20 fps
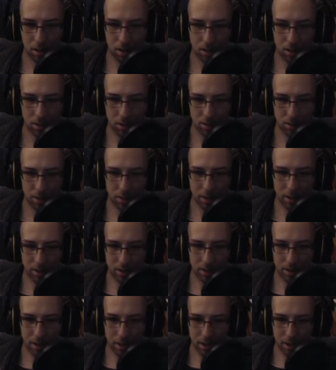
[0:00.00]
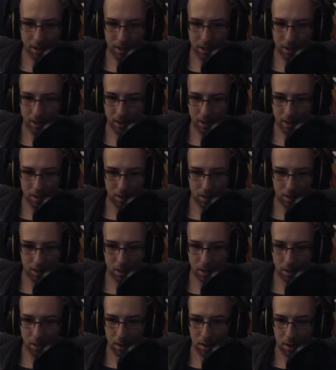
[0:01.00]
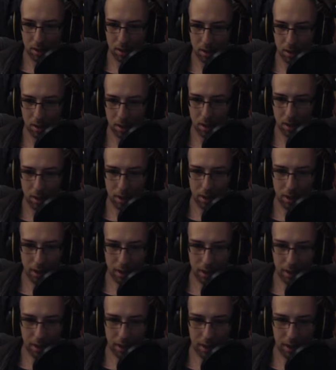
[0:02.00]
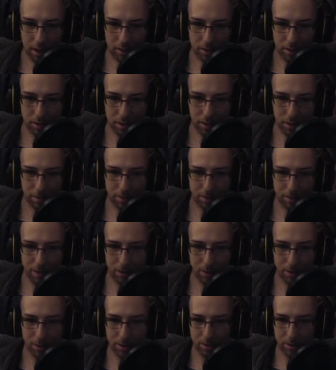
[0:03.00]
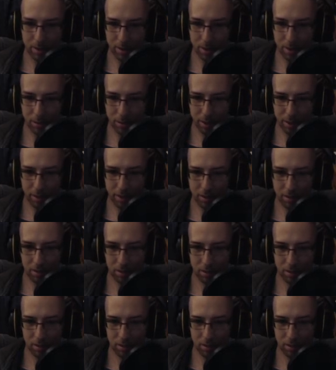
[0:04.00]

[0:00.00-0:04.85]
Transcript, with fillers: Those got a stack. Eh, yeah, I'll just keep the flowers. No big deal.